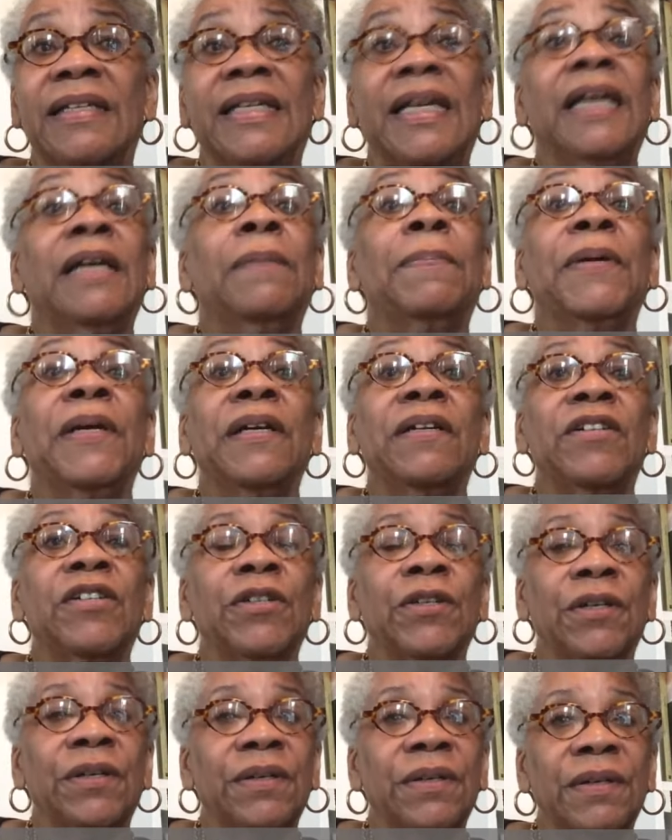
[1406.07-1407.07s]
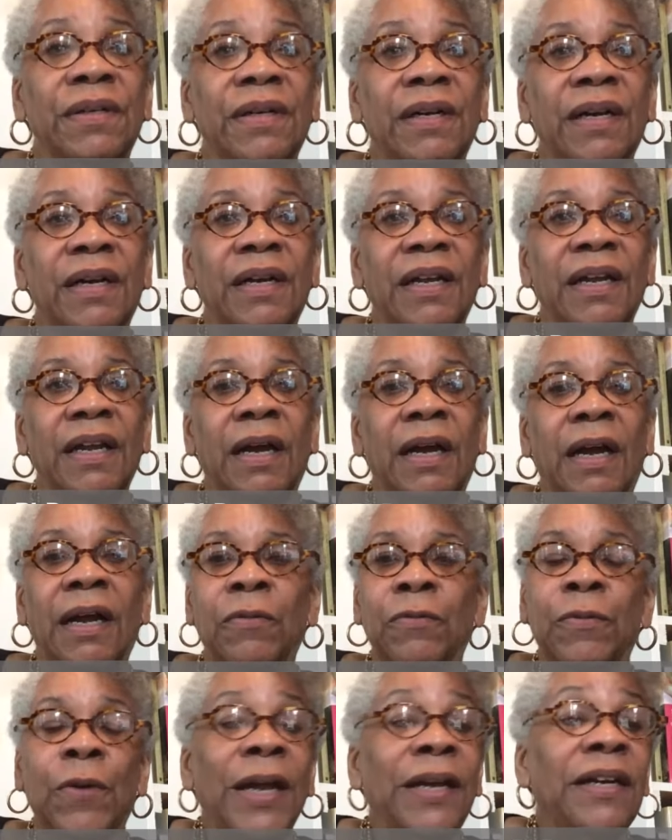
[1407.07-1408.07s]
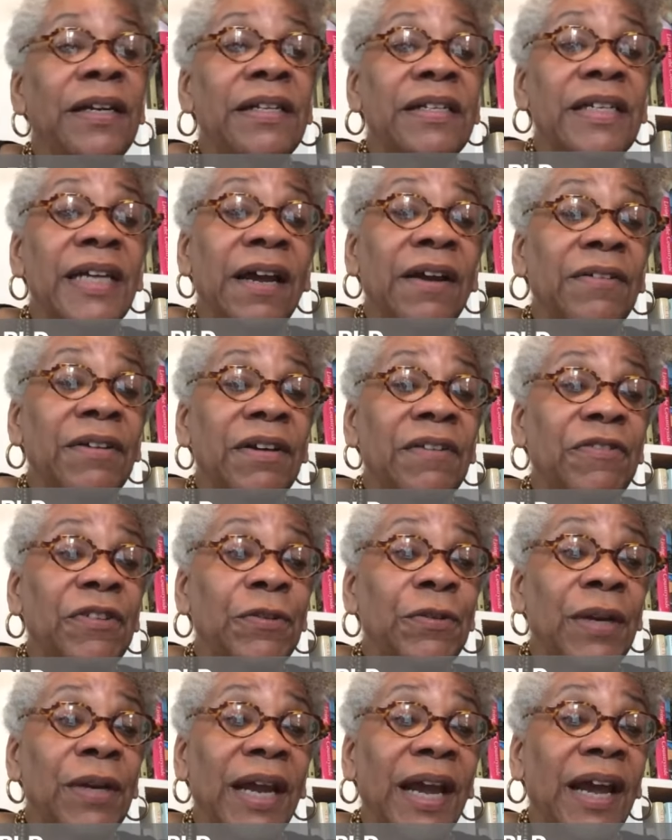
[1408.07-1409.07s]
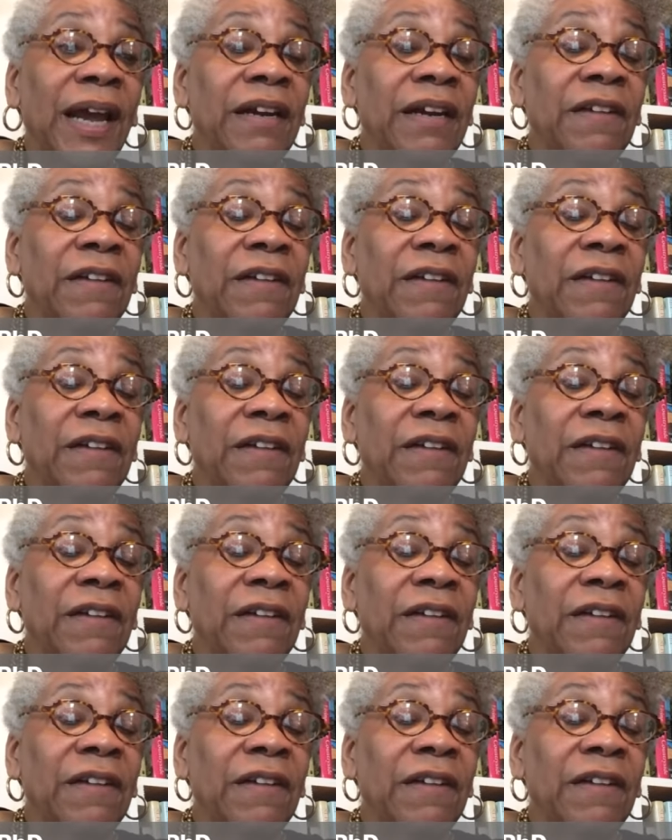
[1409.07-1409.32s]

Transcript: Take a picture, write it down if you can,